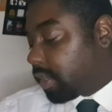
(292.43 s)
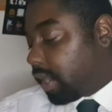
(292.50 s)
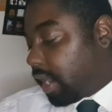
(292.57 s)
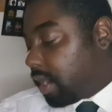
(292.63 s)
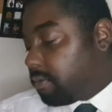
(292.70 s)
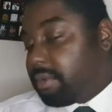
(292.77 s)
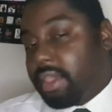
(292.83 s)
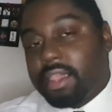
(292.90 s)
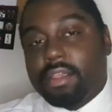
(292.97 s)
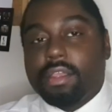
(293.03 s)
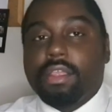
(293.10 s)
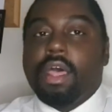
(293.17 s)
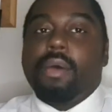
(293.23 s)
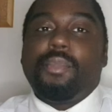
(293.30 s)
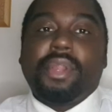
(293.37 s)
Anyway,
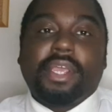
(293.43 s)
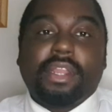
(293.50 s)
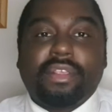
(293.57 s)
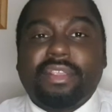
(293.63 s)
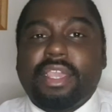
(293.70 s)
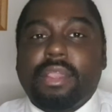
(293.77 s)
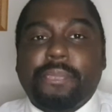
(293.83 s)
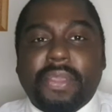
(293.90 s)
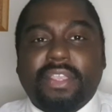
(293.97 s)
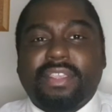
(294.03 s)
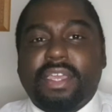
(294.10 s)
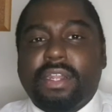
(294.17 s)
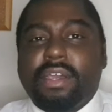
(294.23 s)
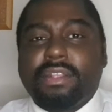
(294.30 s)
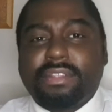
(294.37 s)
I'm going to give this EP
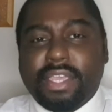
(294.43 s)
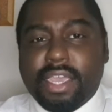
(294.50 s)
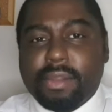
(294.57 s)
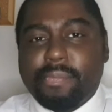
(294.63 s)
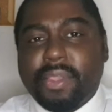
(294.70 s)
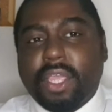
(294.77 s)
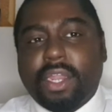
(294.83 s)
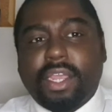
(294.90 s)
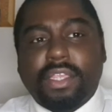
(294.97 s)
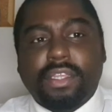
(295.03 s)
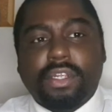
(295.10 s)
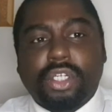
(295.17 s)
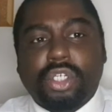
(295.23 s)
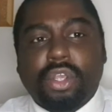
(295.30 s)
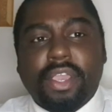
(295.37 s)
10 out of 10. Big up Lady
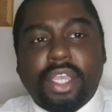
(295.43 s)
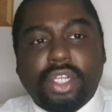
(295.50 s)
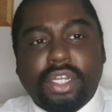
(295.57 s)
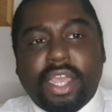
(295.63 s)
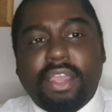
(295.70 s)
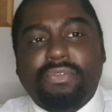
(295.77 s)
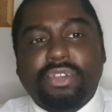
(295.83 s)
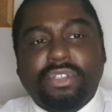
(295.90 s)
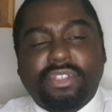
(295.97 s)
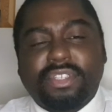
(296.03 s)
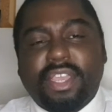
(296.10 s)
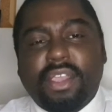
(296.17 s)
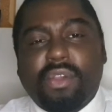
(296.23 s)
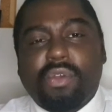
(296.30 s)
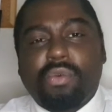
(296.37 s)
Leshurr each and every
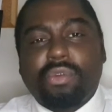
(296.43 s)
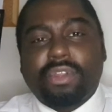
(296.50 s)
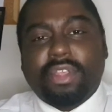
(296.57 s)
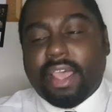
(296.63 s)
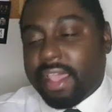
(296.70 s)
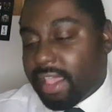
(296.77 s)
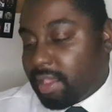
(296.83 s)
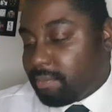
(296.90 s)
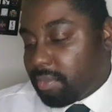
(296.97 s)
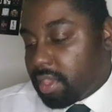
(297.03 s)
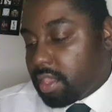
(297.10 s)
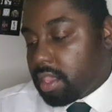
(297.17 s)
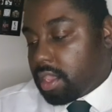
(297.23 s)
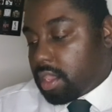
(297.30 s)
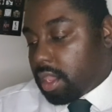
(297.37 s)
single time.
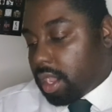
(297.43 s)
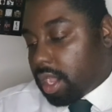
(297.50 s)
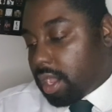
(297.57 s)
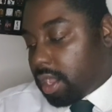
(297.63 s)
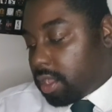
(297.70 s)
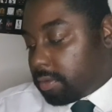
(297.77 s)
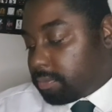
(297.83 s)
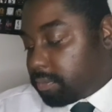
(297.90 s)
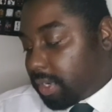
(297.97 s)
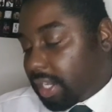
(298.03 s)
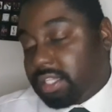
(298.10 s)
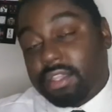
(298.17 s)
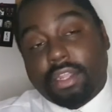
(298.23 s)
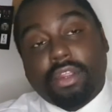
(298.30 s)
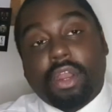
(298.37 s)
Like I
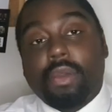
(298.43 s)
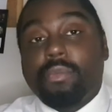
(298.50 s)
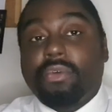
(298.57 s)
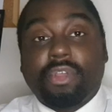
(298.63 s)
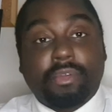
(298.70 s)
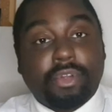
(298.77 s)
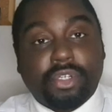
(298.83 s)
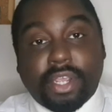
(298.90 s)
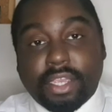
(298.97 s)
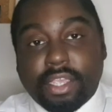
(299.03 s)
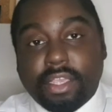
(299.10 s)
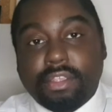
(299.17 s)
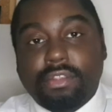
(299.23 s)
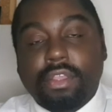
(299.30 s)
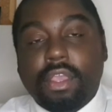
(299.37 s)
said, I don't know what my favorite track
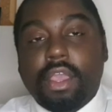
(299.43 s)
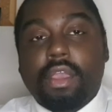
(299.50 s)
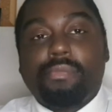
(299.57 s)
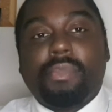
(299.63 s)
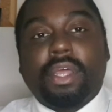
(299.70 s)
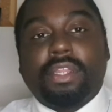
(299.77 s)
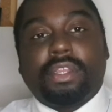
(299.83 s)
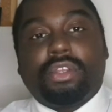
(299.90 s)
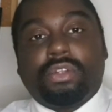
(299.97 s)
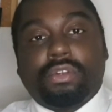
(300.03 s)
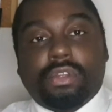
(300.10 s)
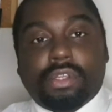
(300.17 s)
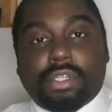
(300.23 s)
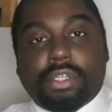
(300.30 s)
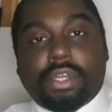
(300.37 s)
is, but the
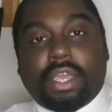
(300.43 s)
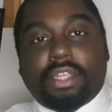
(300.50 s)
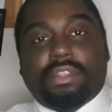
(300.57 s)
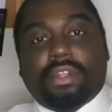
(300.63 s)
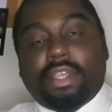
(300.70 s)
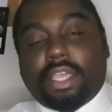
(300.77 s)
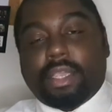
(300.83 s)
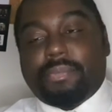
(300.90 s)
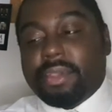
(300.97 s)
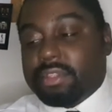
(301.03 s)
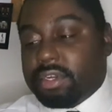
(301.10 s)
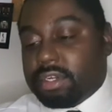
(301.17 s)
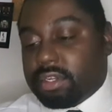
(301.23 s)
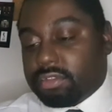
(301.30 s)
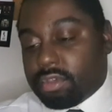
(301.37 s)
Link to the EP is in
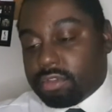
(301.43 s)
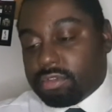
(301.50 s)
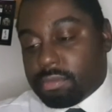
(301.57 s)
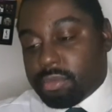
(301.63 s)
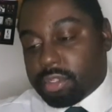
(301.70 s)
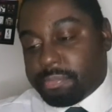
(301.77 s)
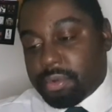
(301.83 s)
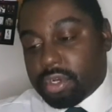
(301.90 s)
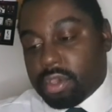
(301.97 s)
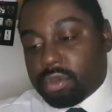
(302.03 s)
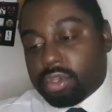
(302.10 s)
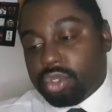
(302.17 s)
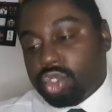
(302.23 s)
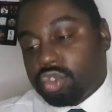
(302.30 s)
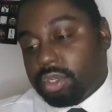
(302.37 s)
the description box below.
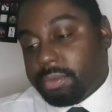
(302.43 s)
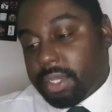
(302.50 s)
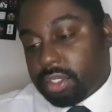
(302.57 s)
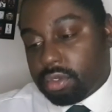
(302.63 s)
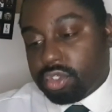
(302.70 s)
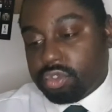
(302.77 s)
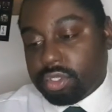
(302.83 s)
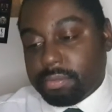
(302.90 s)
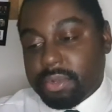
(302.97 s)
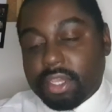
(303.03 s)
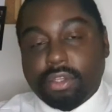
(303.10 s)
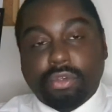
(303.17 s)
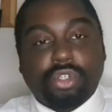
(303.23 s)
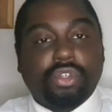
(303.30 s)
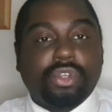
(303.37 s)
Go stream that, go stream that,
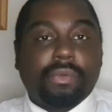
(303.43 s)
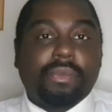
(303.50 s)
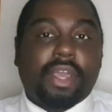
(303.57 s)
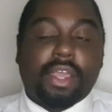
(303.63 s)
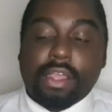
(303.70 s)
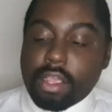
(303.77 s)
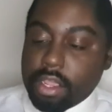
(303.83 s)
go stream that.